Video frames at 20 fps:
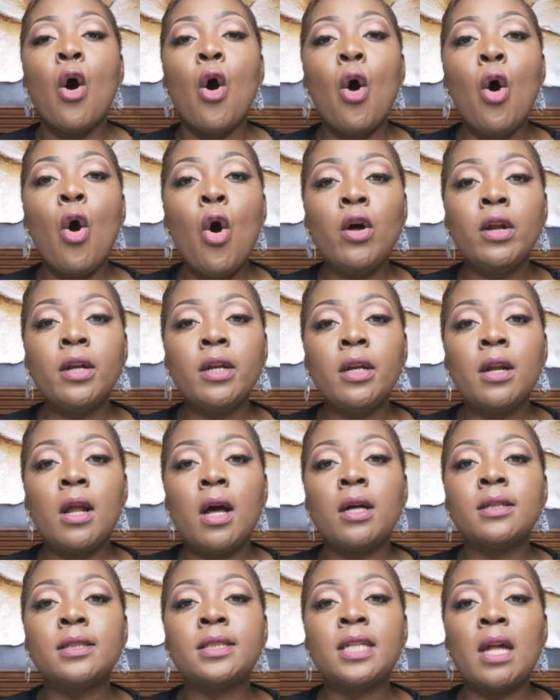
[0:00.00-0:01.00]
on
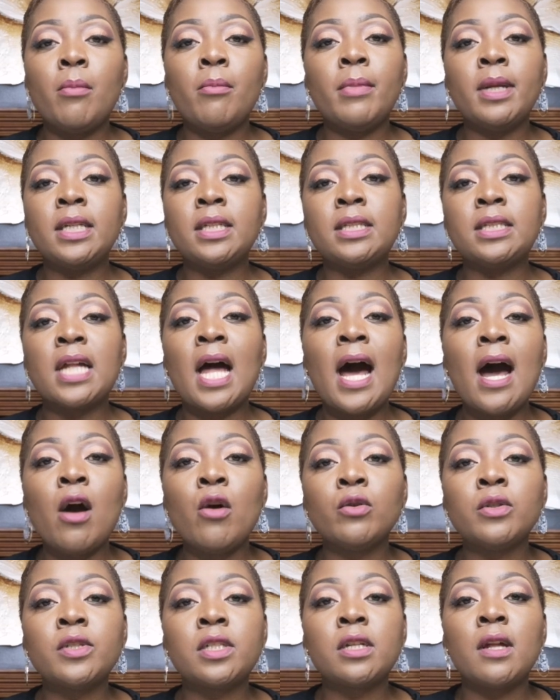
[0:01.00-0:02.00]
somebody's
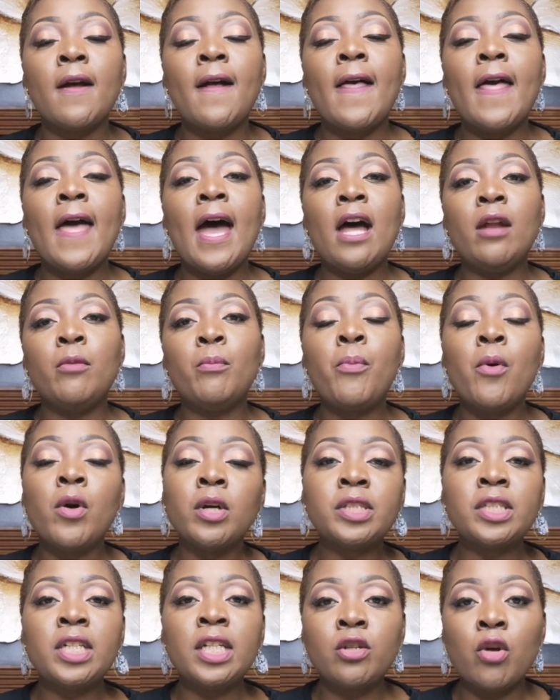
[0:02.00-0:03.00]
house and
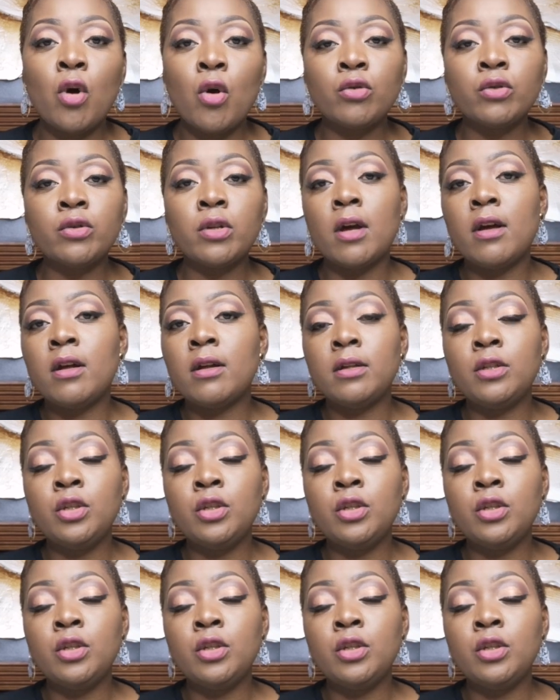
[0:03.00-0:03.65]
posted on